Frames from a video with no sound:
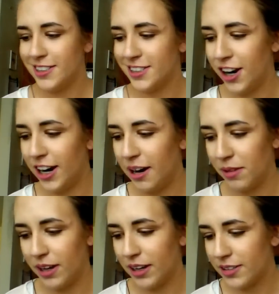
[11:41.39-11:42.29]
Sorry, I'm
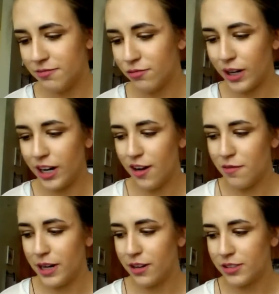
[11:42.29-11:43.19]
like reading off
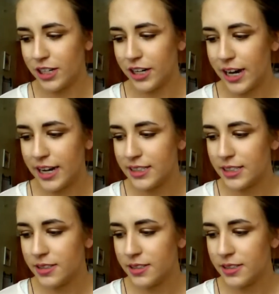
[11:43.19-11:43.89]
my notes here, you guys.